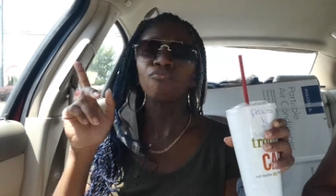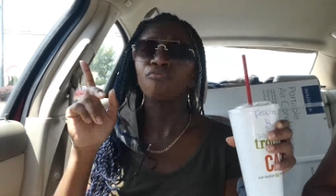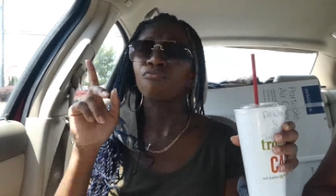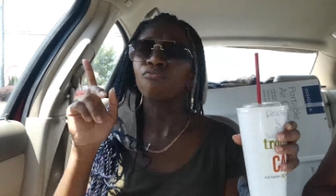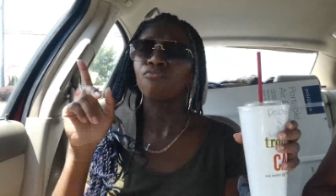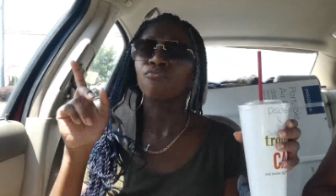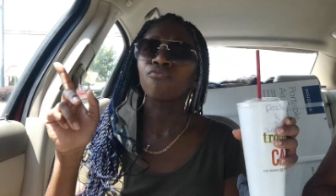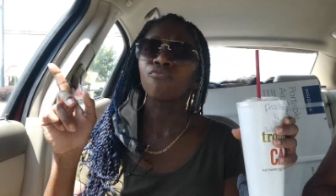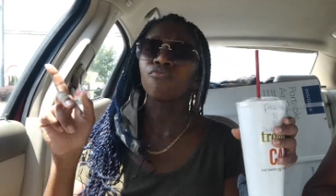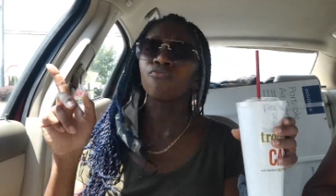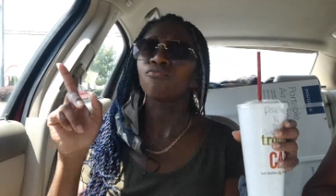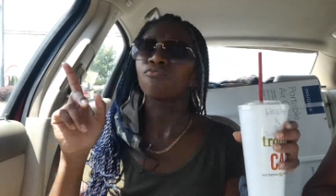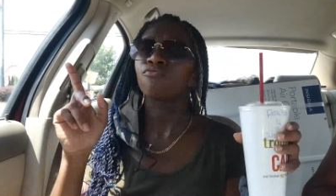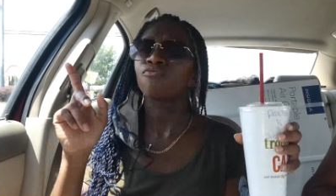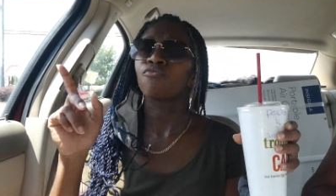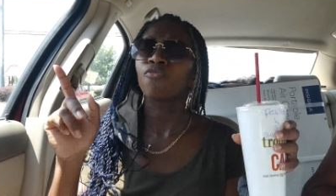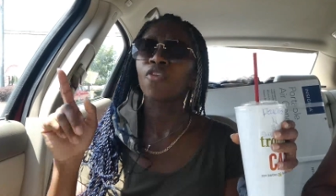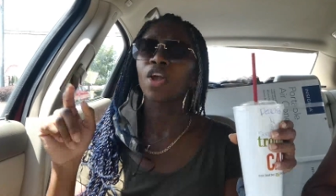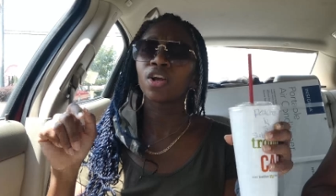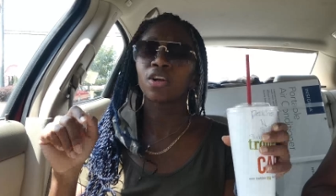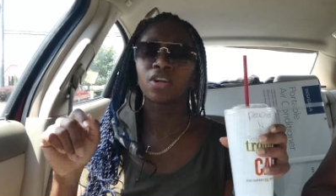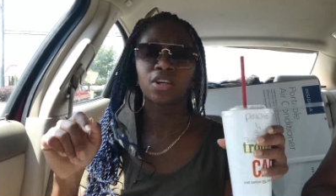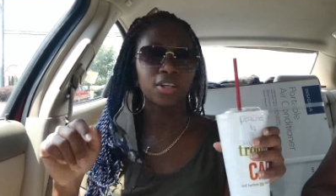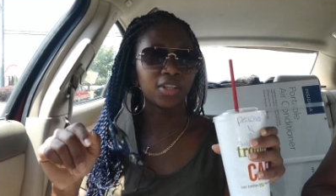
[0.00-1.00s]
I
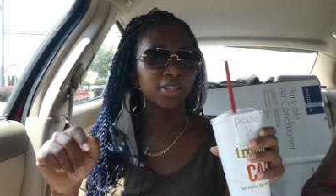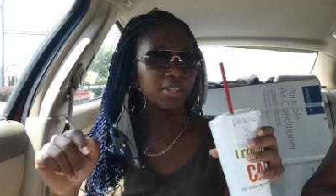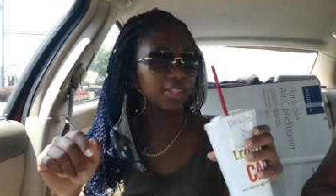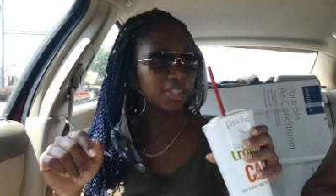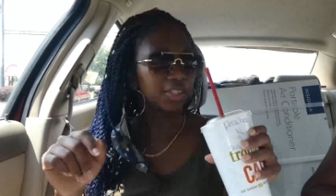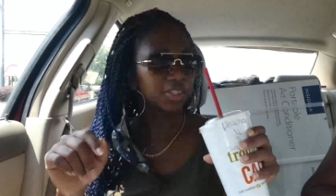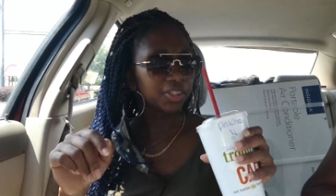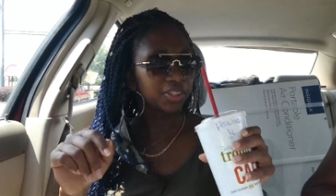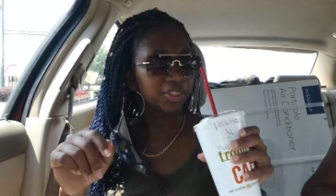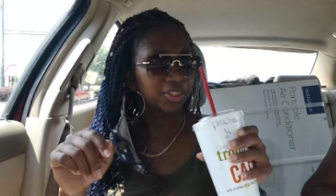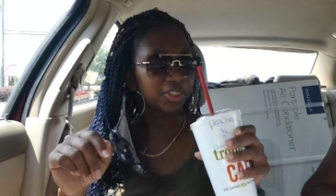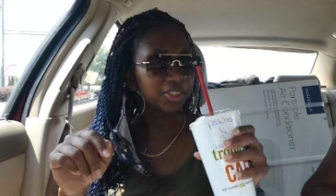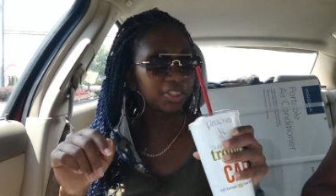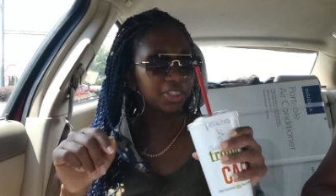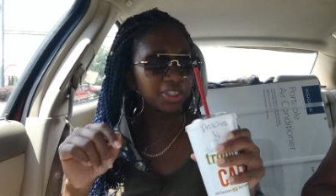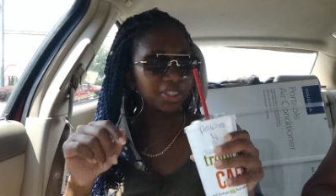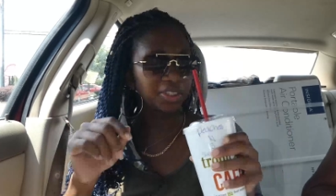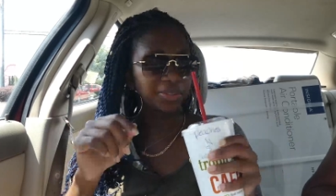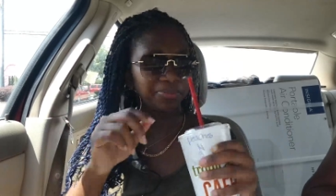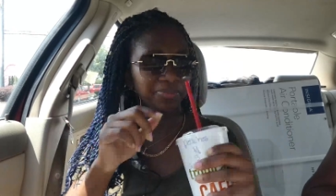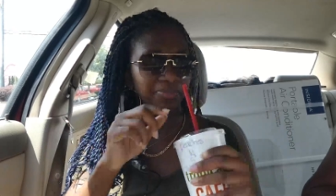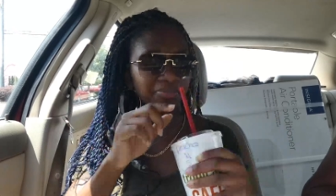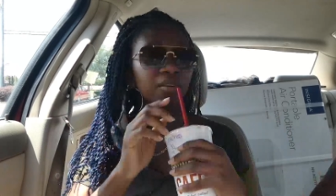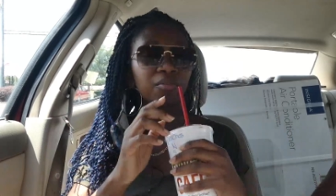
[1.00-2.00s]
think good, good,
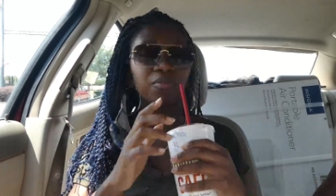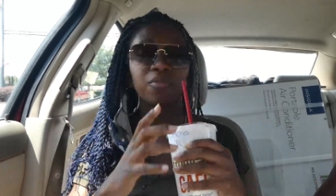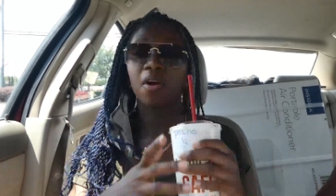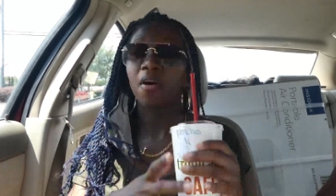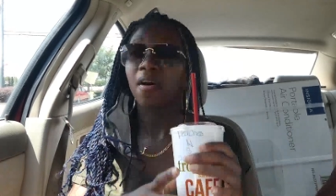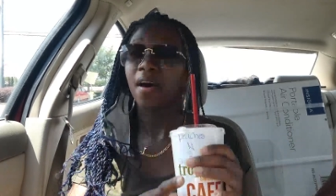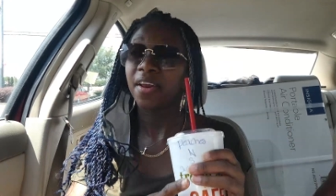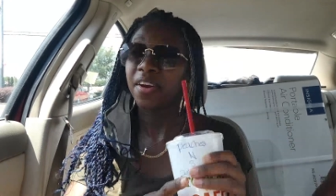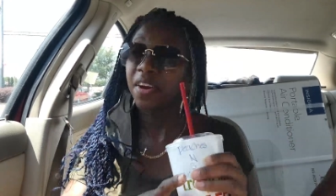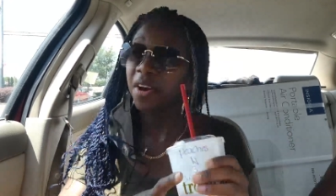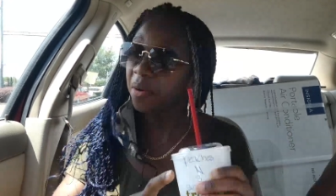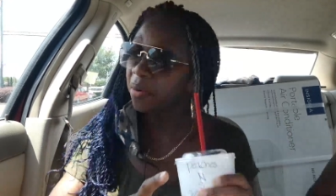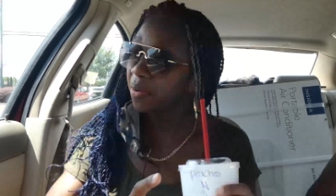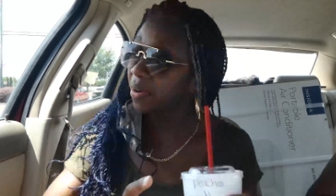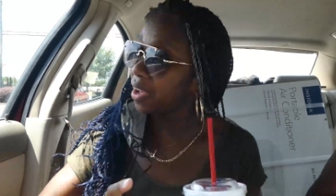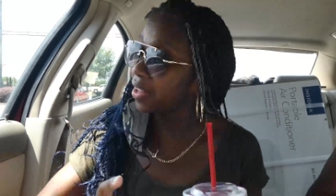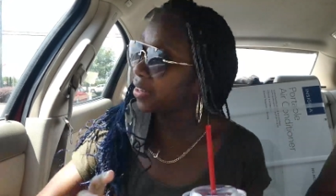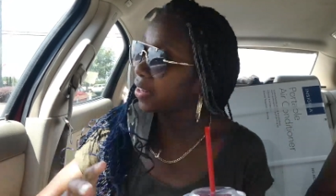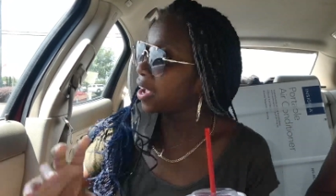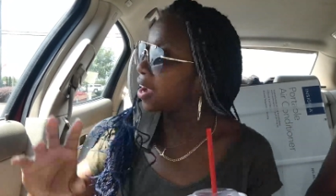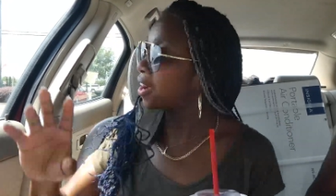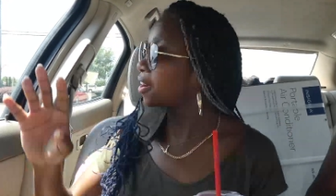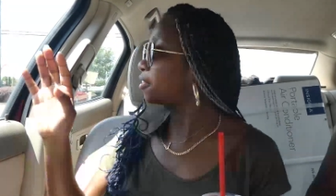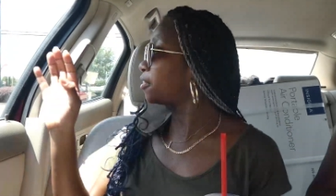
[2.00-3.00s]
good. No, I know what I
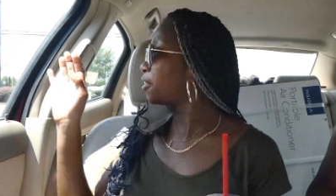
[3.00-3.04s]
like